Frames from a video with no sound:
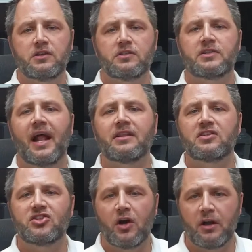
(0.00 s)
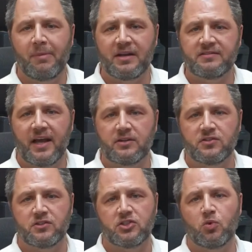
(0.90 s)
So now let's talk about a title
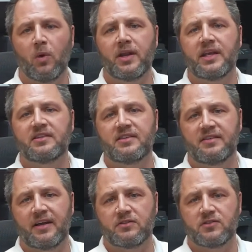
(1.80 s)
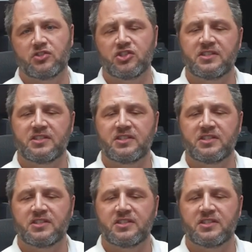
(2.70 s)
search. What is a title search?